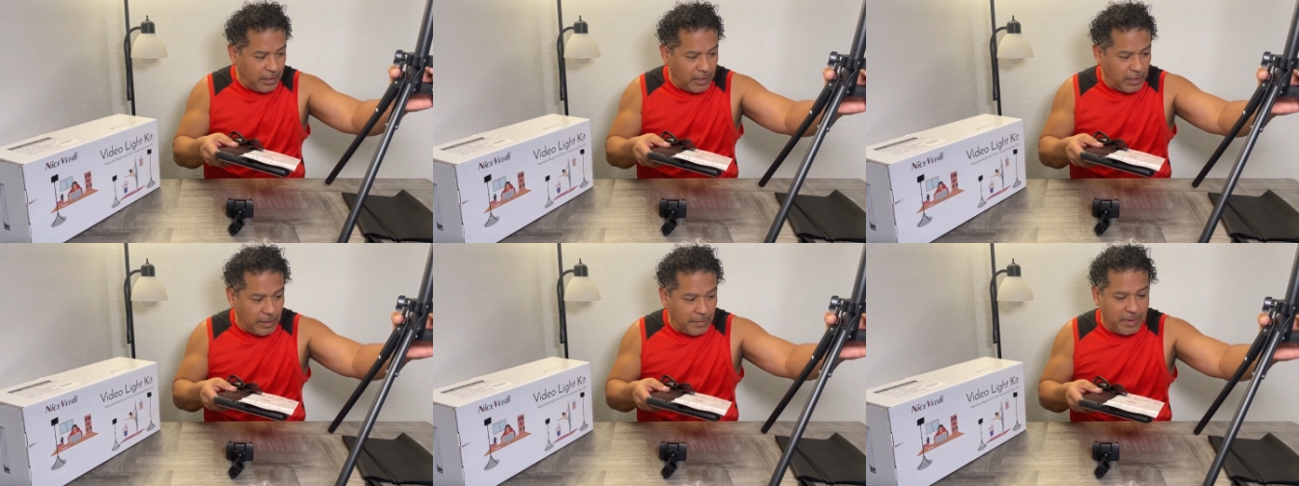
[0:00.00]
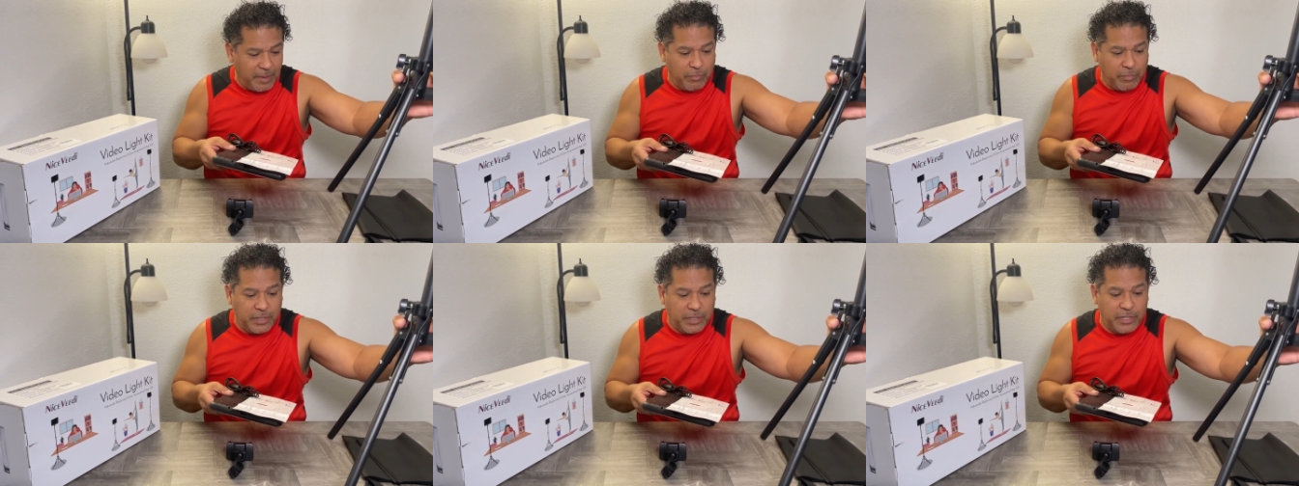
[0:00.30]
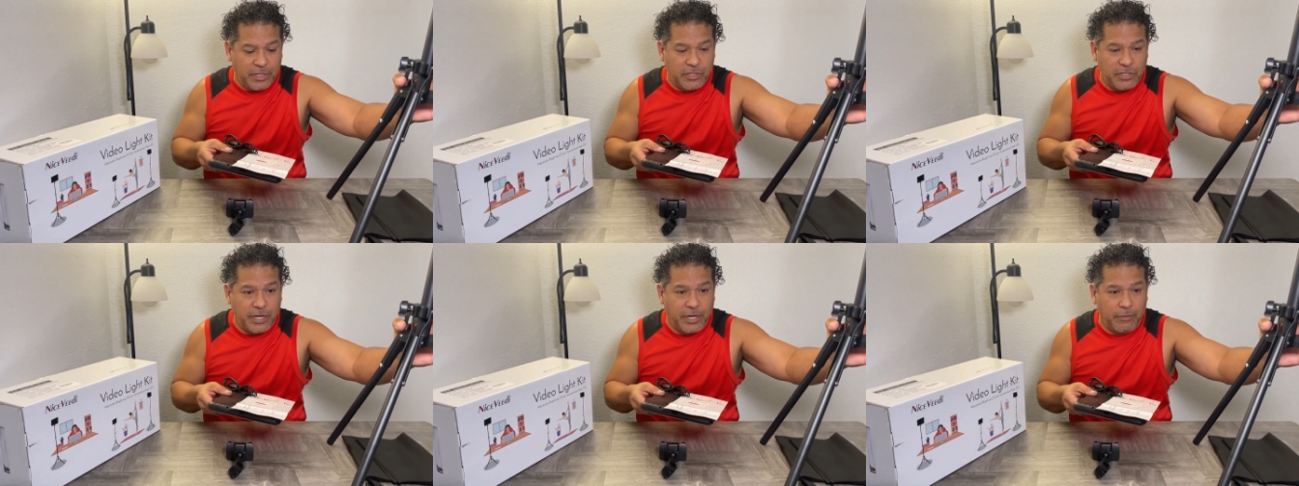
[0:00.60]
let me put
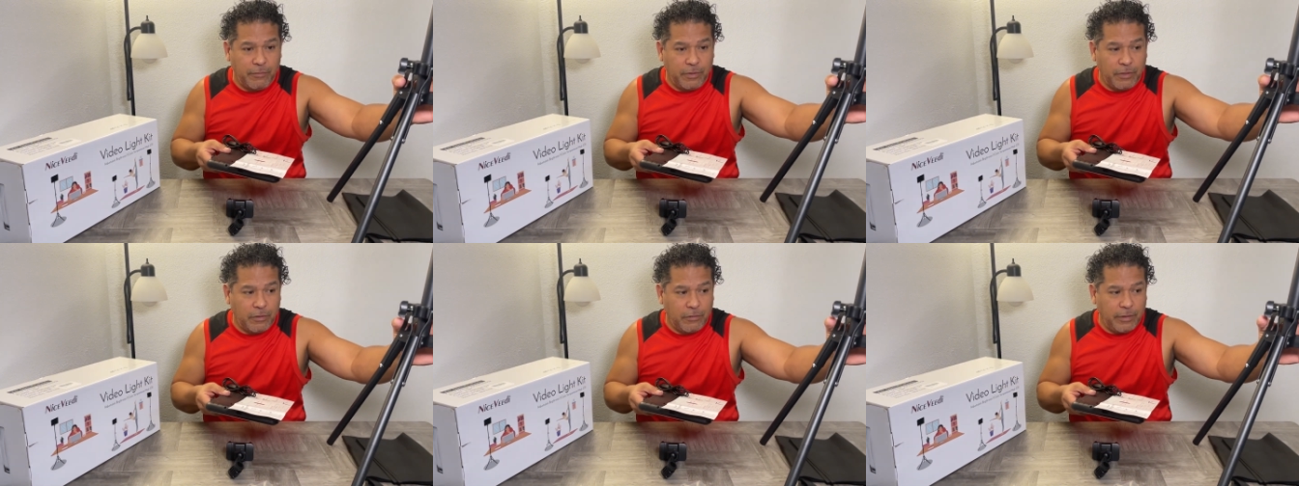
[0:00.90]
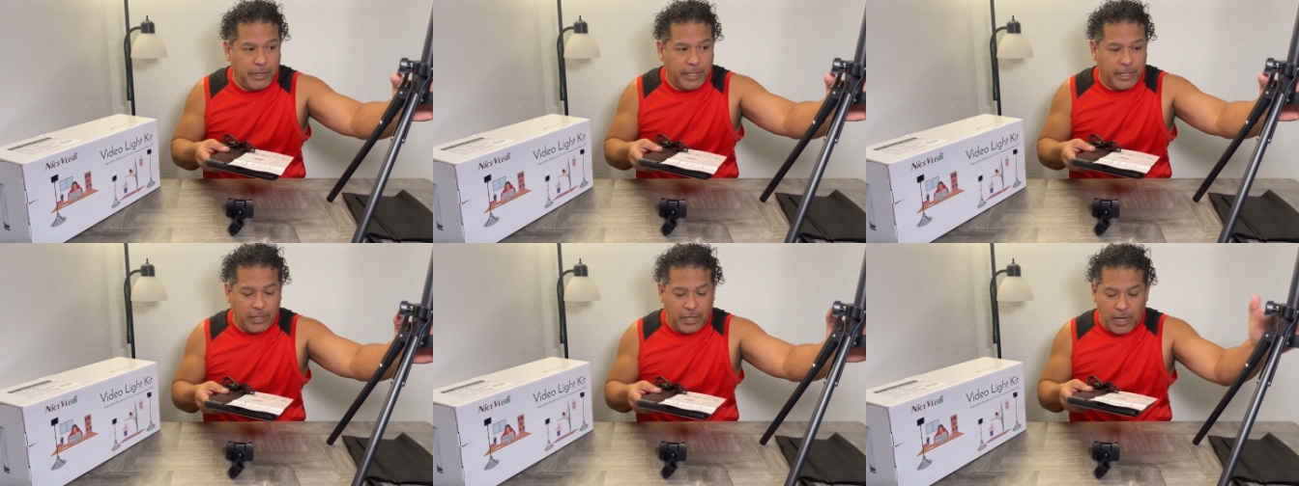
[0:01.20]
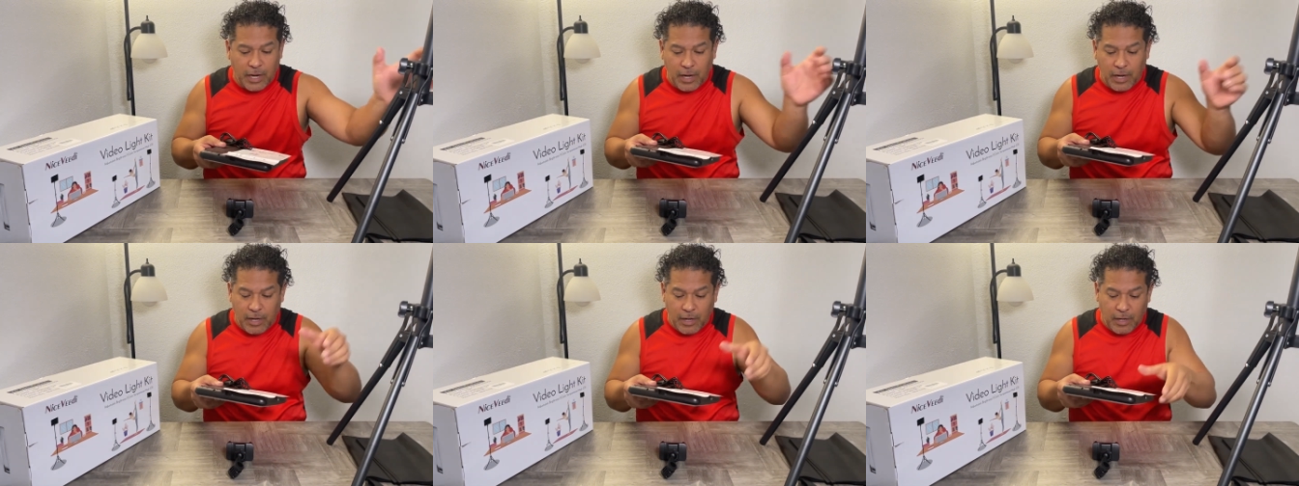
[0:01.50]
this here real quick,
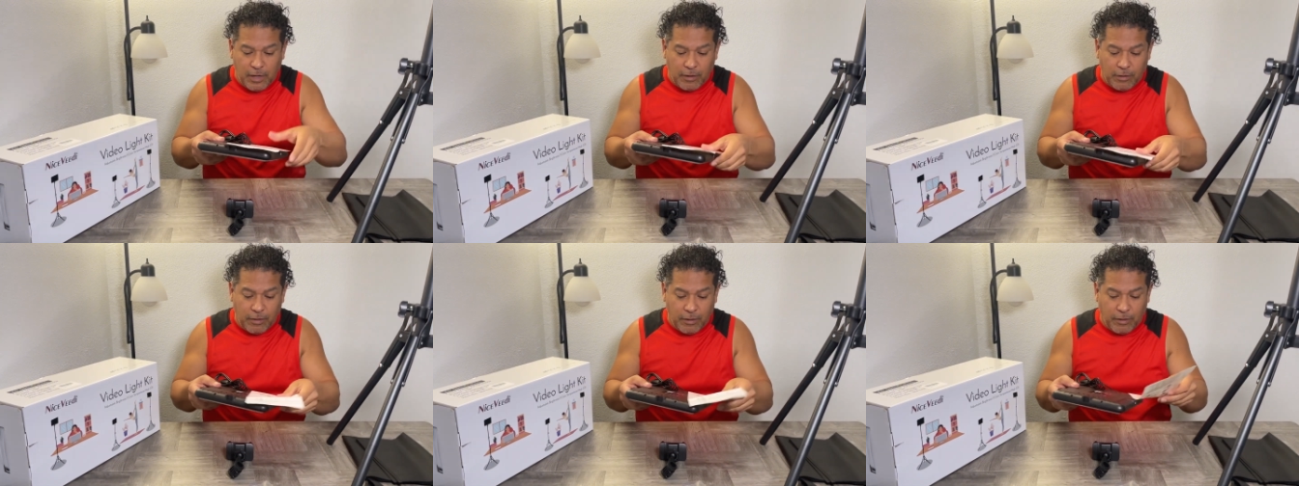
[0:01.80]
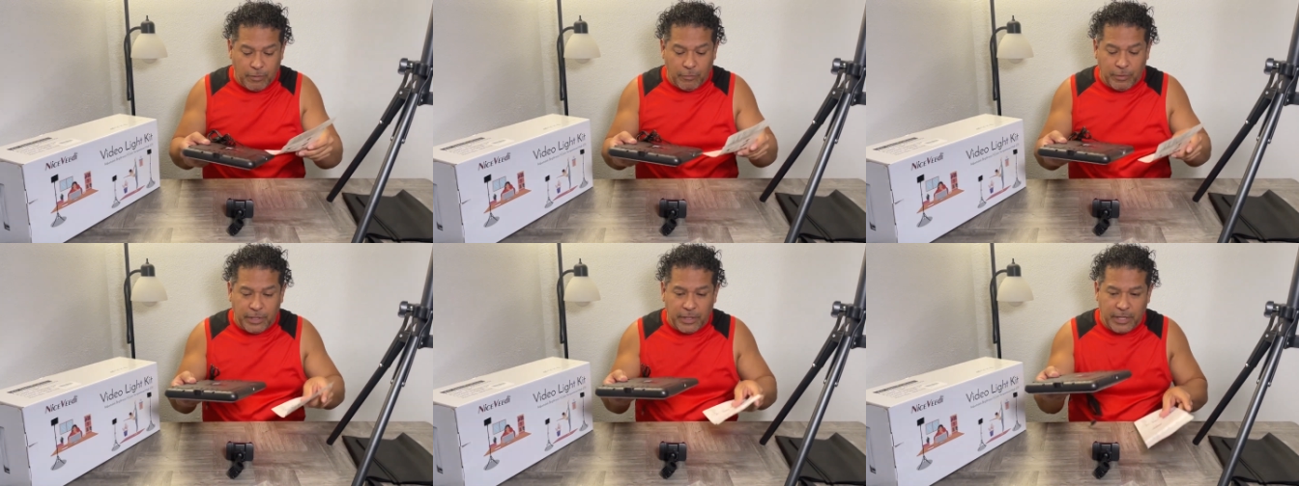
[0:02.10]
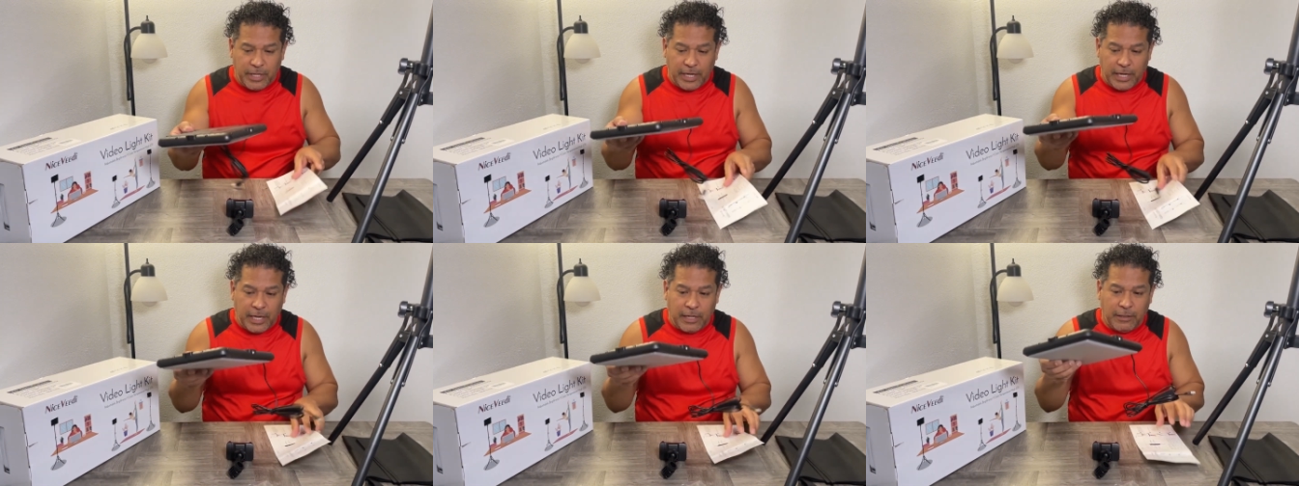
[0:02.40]
with
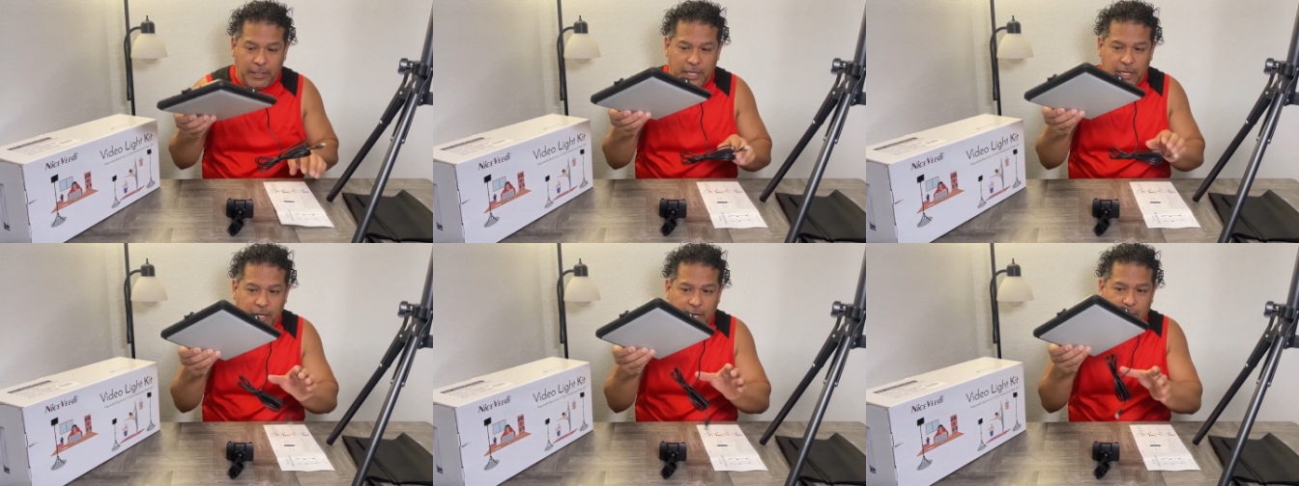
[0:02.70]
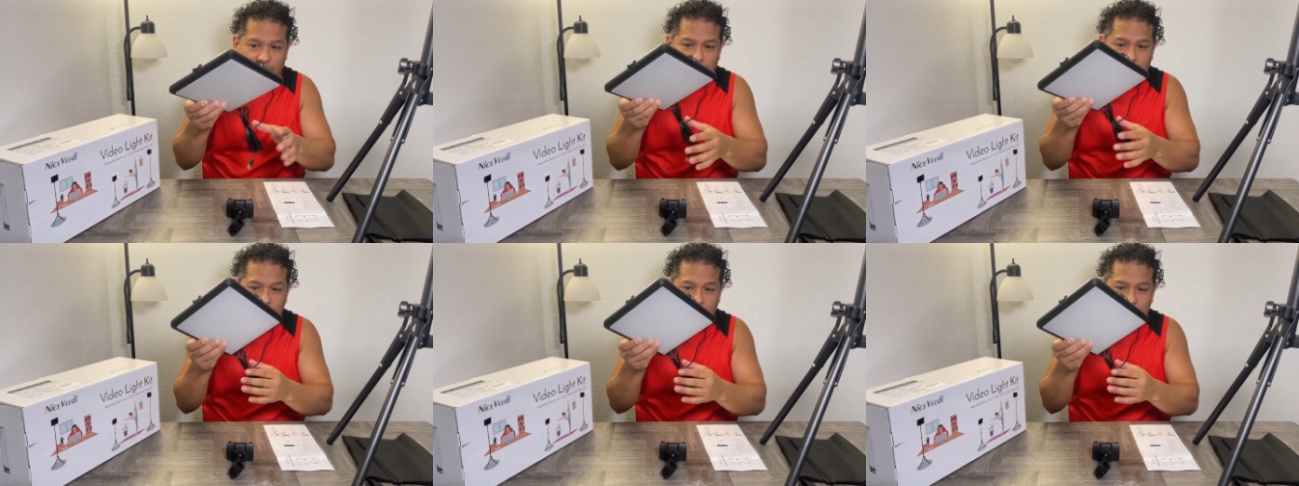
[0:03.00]
the LED,